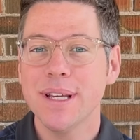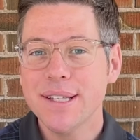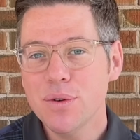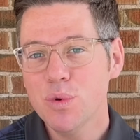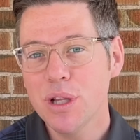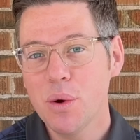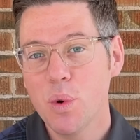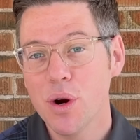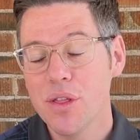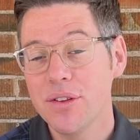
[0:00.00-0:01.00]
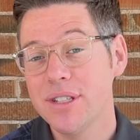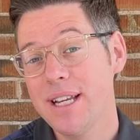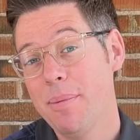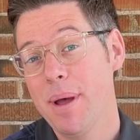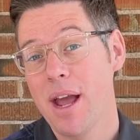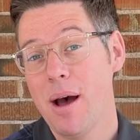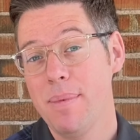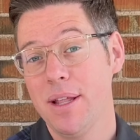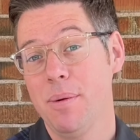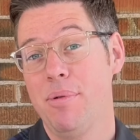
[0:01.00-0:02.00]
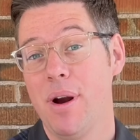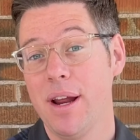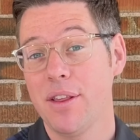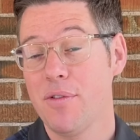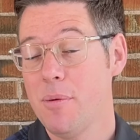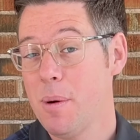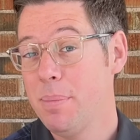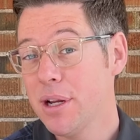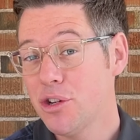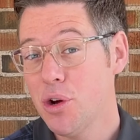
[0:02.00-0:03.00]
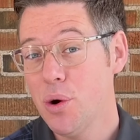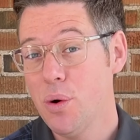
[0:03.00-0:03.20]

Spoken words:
is it really worth stepping up in the price from a Big Joe